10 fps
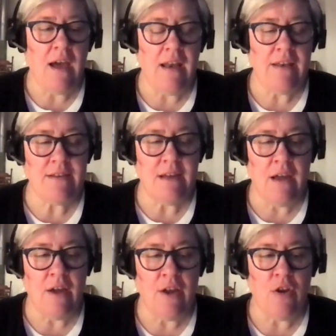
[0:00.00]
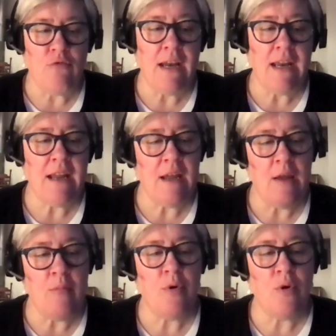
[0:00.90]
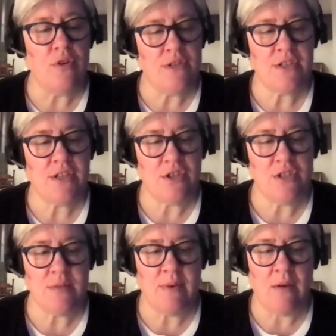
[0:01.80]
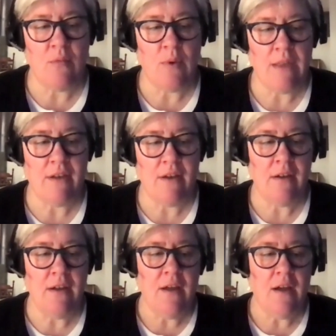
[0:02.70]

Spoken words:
And really important discussions about whether